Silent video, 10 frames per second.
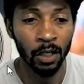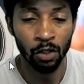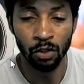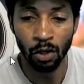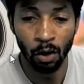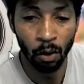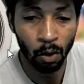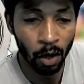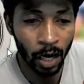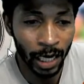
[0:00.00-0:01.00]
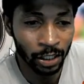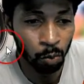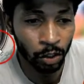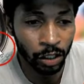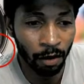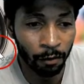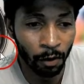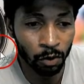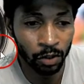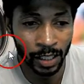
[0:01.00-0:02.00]
So I just want y'all
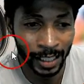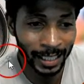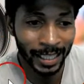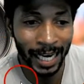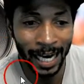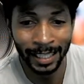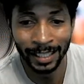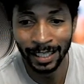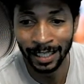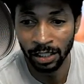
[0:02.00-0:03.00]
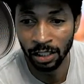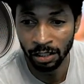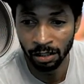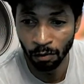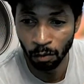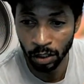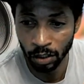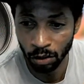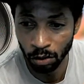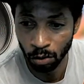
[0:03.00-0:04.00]
folks to get that idea, the gist of what
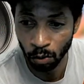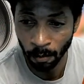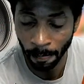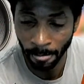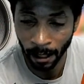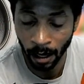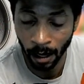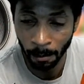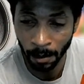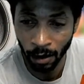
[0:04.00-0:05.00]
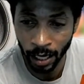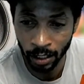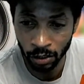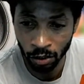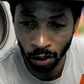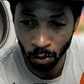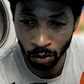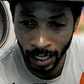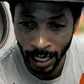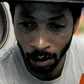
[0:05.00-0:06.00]
to do. Alright, let's go
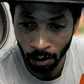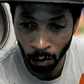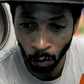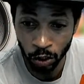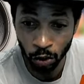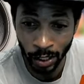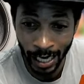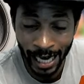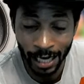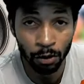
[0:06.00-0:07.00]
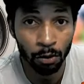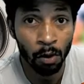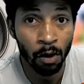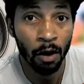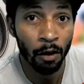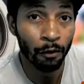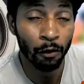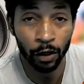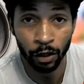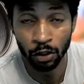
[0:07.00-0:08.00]
down and what you can do
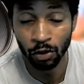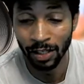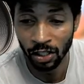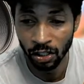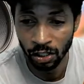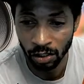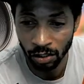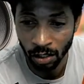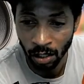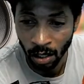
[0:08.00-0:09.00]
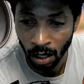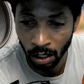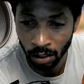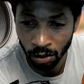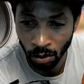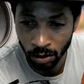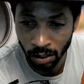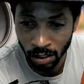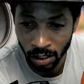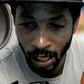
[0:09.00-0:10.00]
for your transitions. Let's go
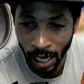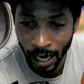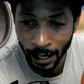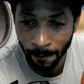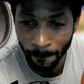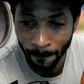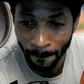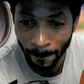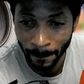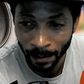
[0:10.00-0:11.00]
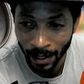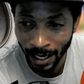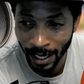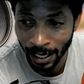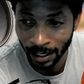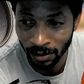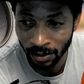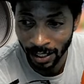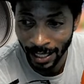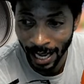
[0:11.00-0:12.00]
into slide, and let's
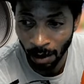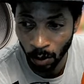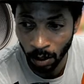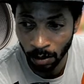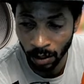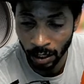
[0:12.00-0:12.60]
see that one.